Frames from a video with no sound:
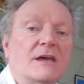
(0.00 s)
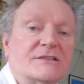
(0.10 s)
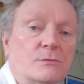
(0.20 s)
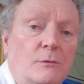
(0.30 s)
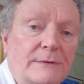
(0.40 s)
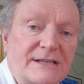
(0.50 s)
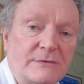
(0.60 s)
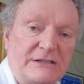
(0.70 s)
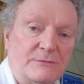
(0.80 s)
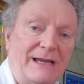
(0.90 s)
So what we
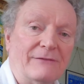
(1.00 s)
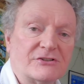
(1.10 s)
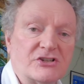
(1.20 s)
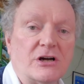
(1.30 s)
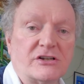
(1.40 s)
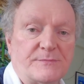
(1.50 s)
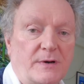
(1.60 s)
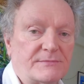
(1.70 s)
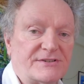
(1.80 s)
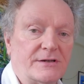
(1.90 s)
do is we have a charge
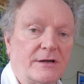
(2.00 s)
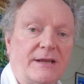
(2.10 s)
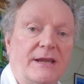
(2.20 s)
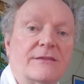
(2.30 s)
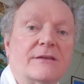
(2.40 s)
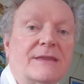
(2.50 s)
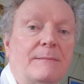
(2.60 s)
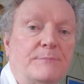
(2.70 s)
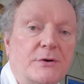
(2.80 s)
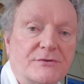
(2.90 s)
pump circuit that
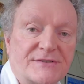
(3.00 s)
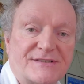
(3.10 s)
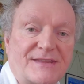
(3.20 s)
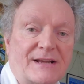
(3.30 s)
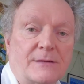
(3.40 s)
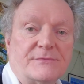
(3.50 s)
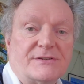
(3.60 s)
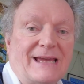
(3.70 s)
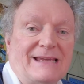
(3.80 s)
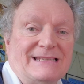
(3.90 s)
then boosts that up
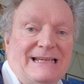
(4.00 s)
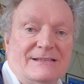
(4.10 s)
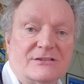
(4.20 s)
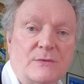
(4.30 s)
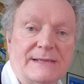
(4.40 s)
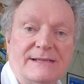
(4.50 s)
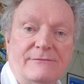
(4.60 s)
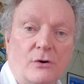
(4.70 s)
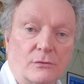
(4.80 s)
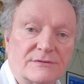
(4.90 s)
to 18 to 20
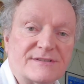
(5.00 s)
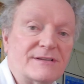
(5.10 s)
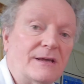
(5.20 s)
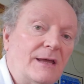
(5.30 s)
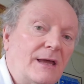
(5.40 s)
volts,